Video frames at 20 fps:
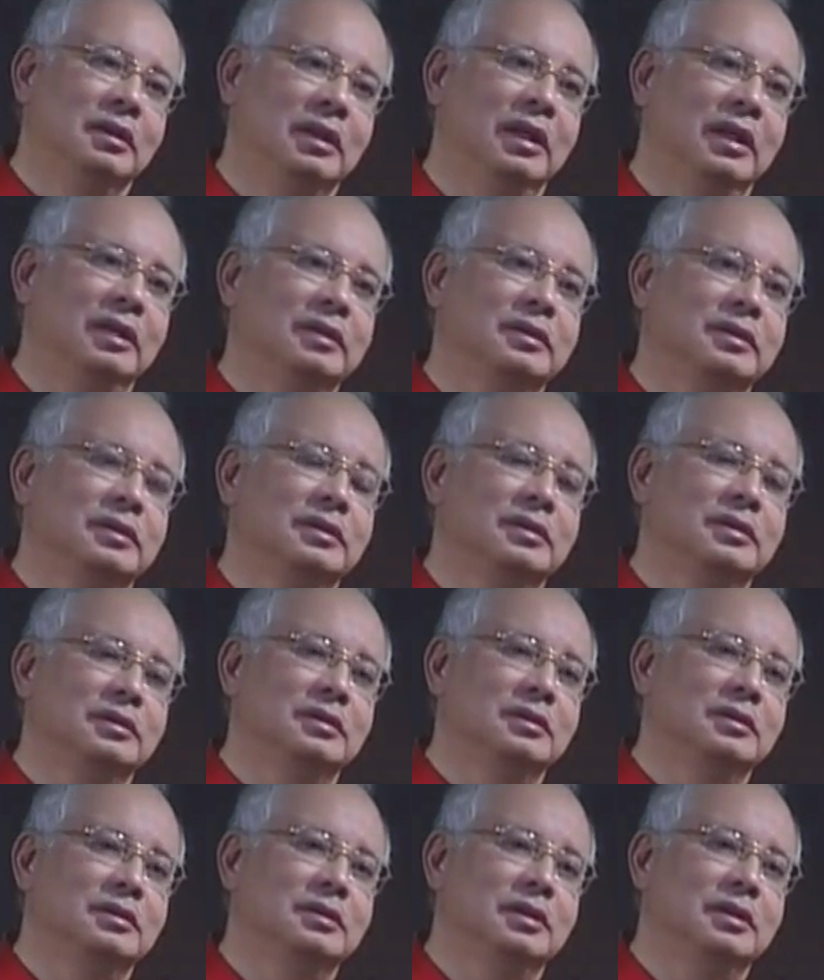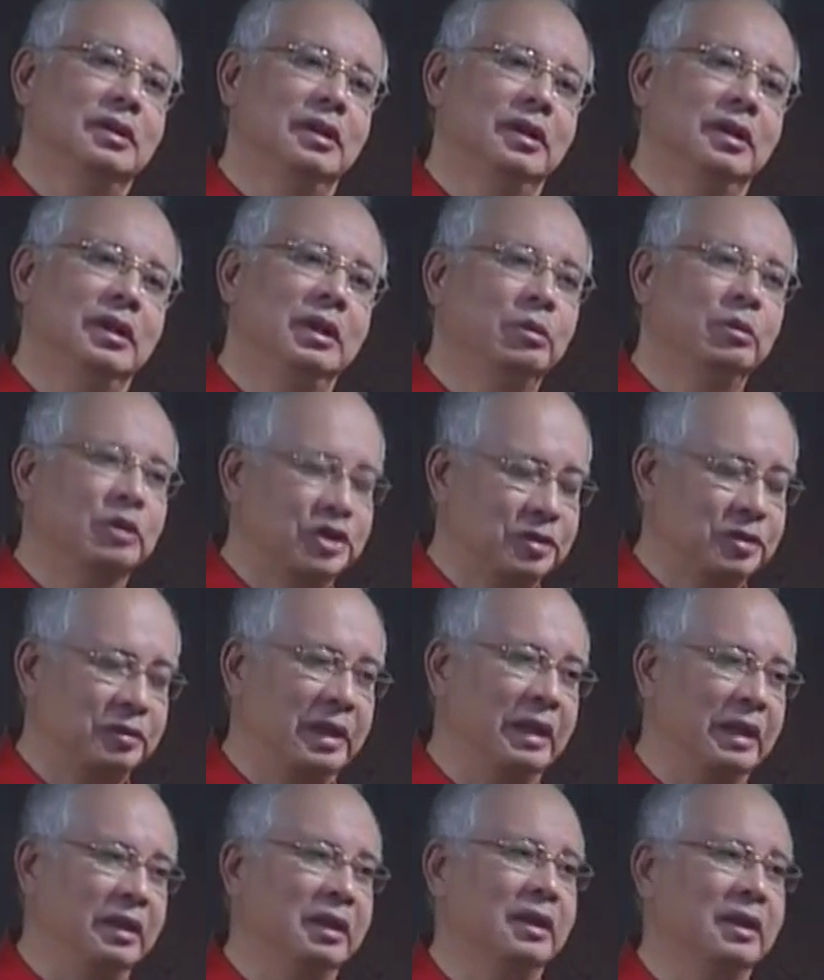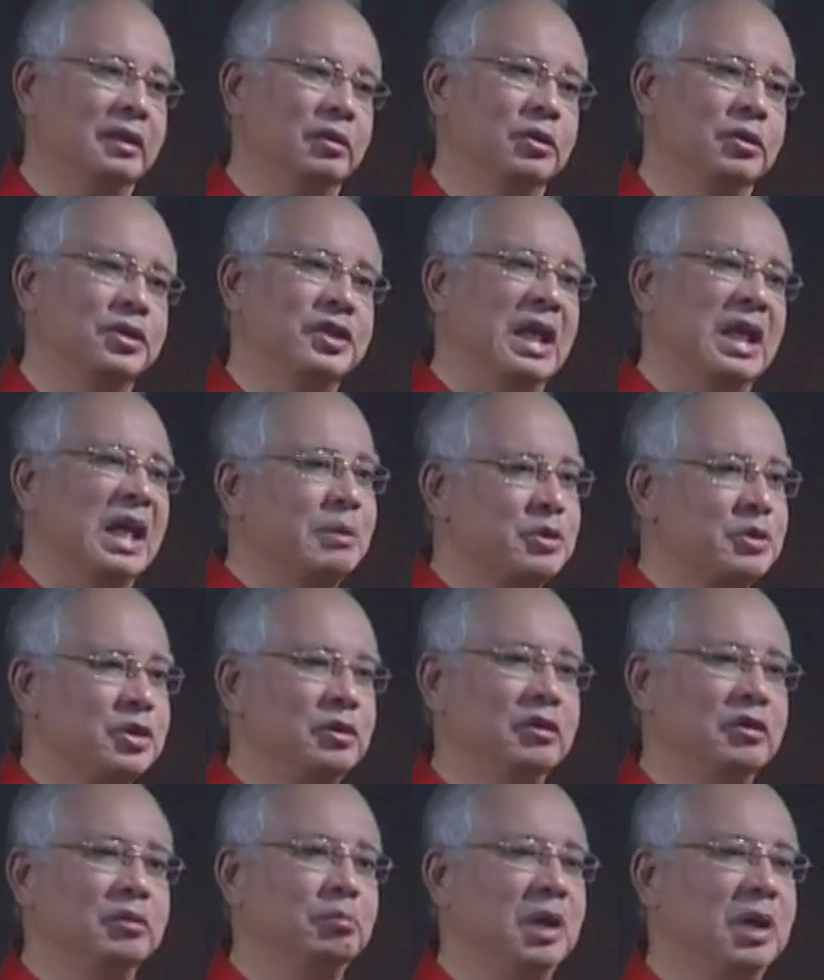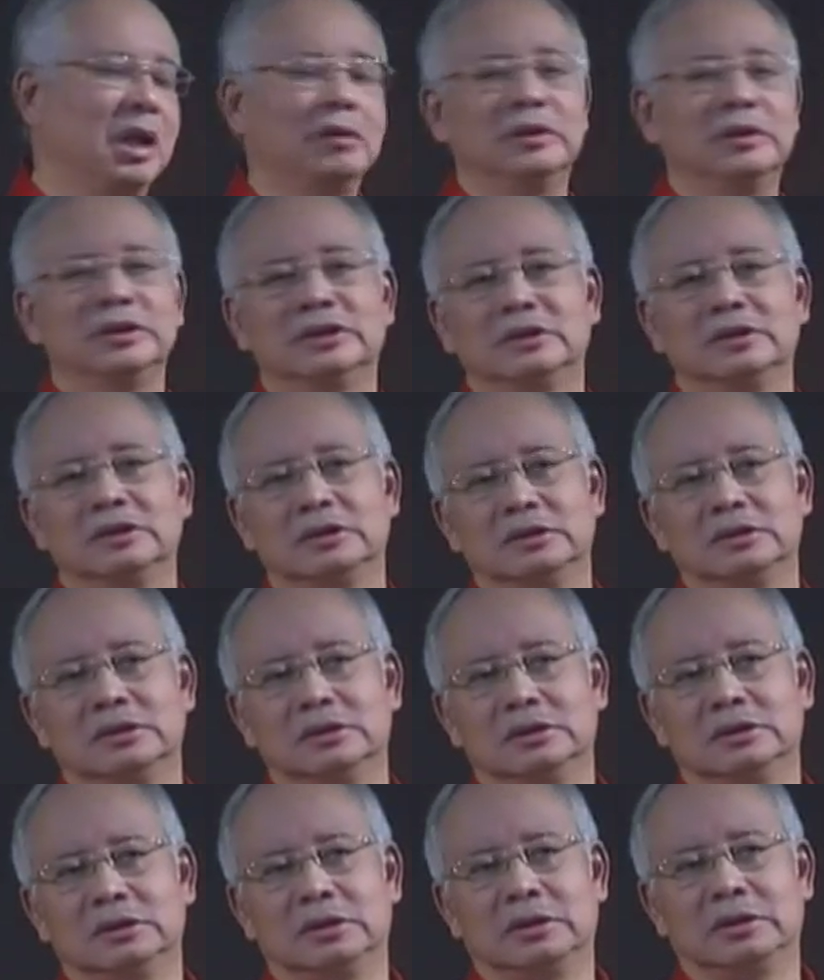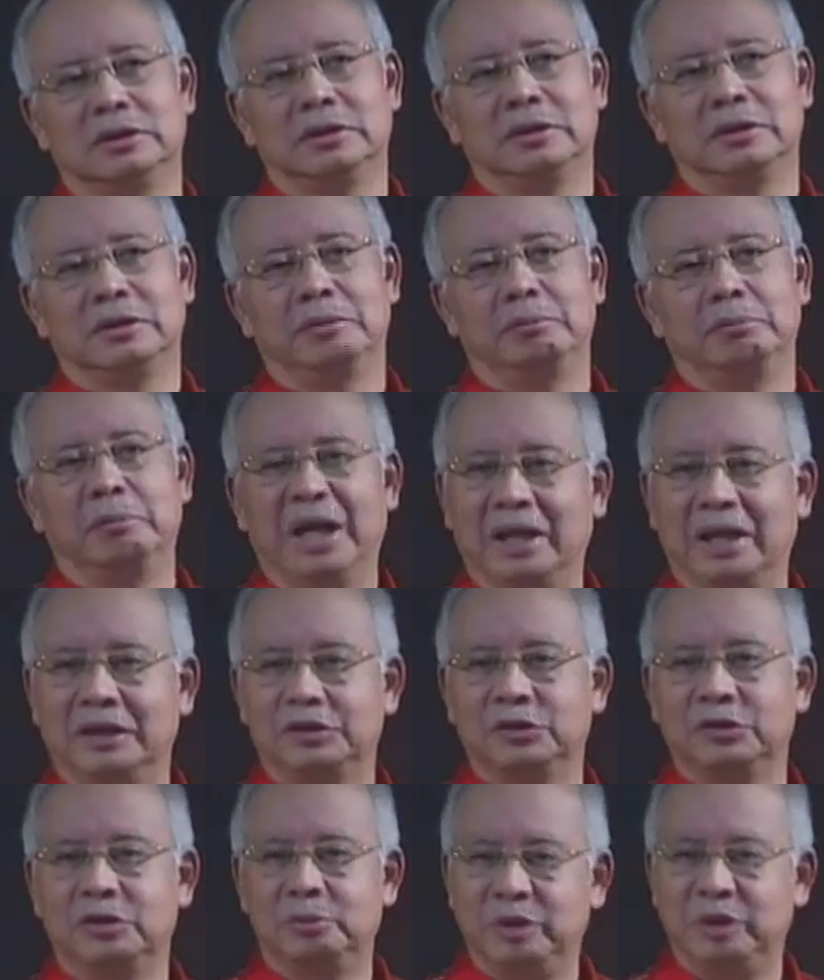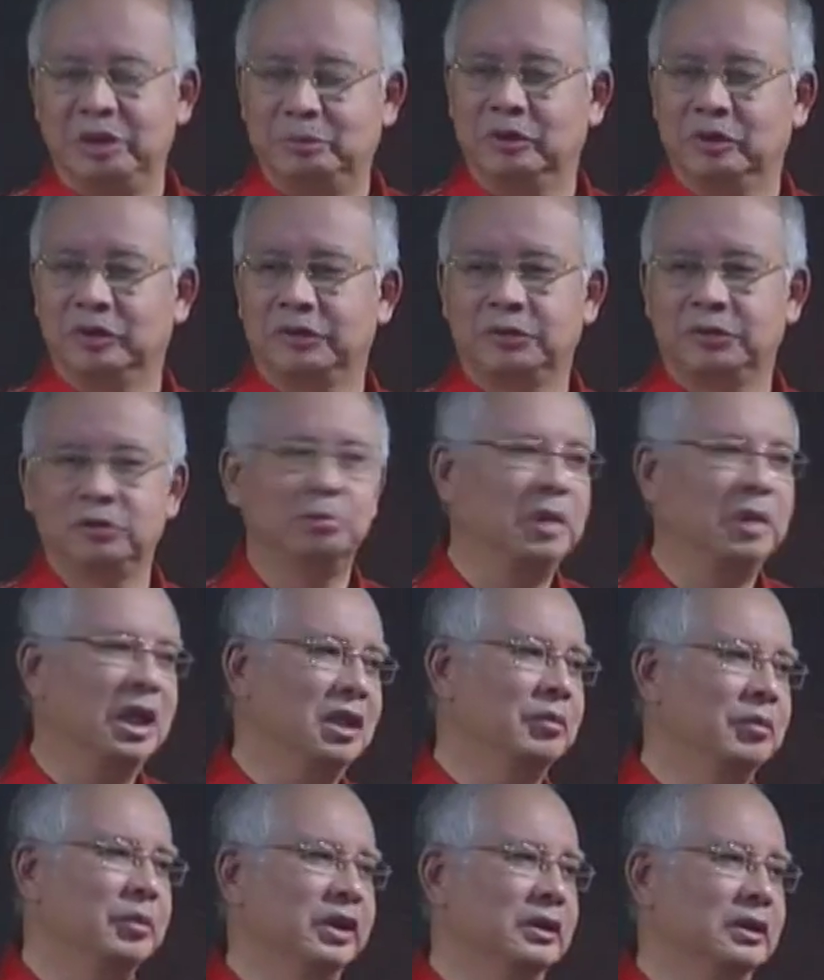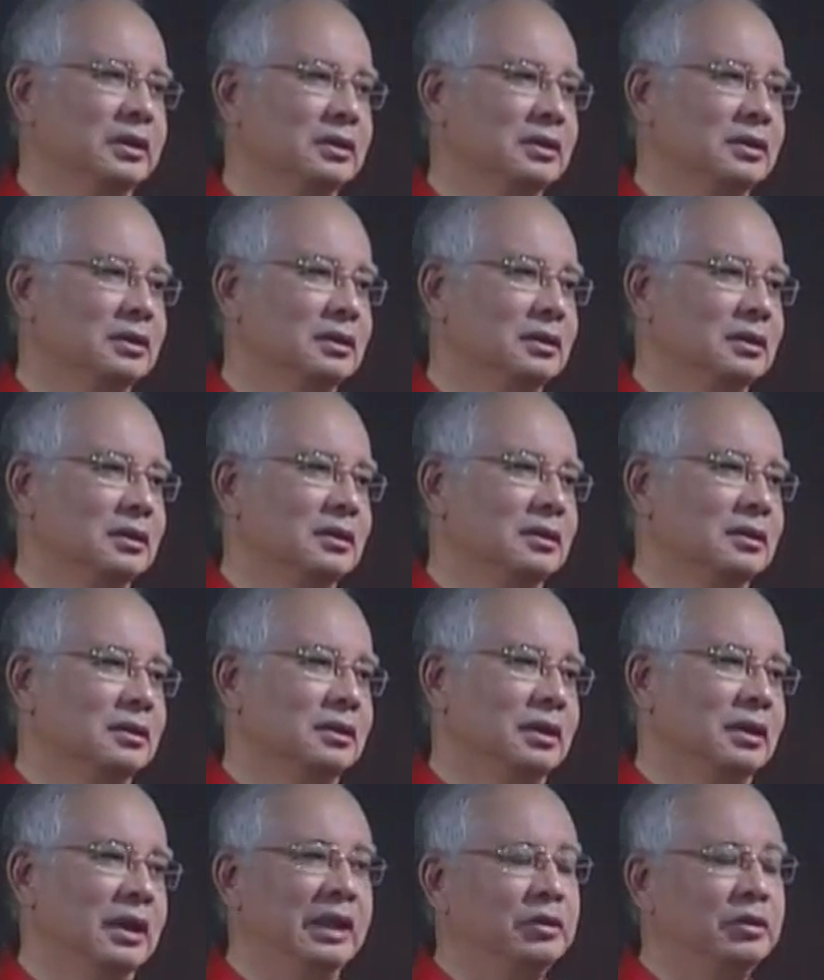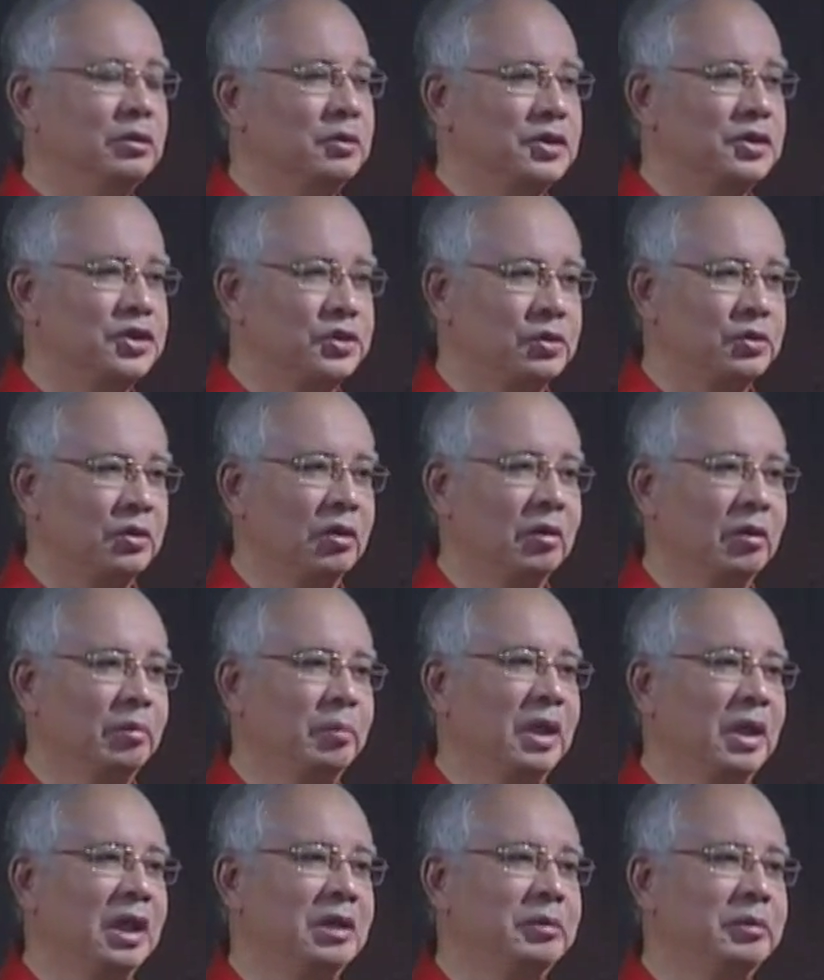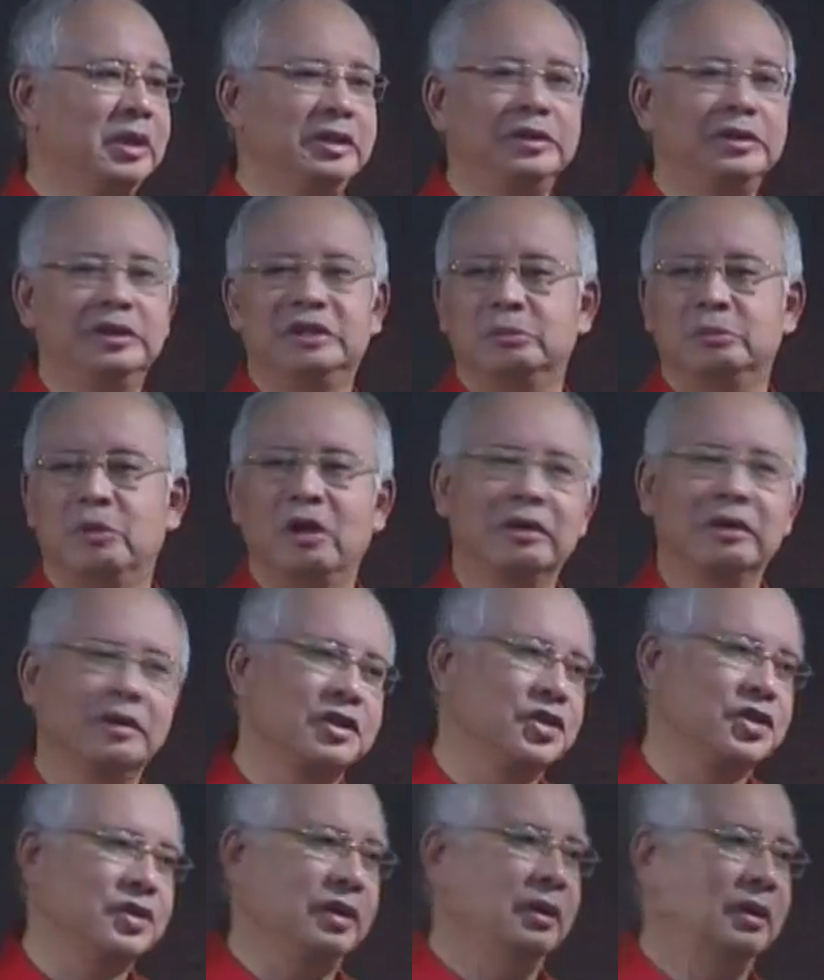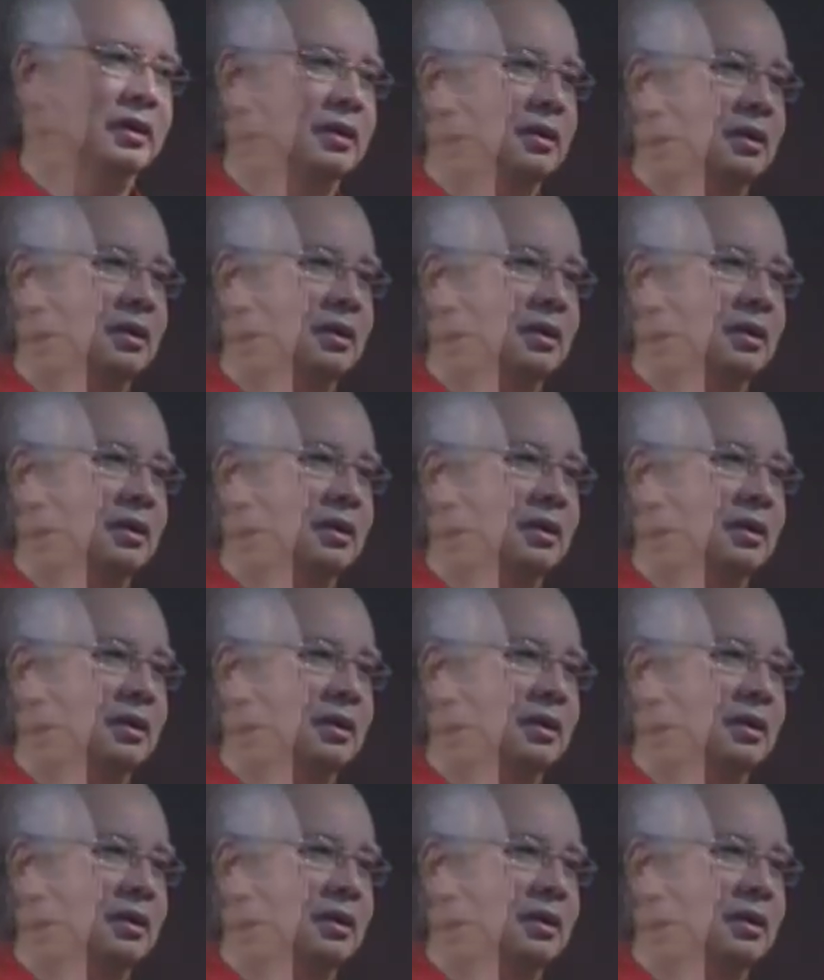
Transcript: that he would surrender those absolute powers back to the people through Parliament and to restore parliamentary democracy.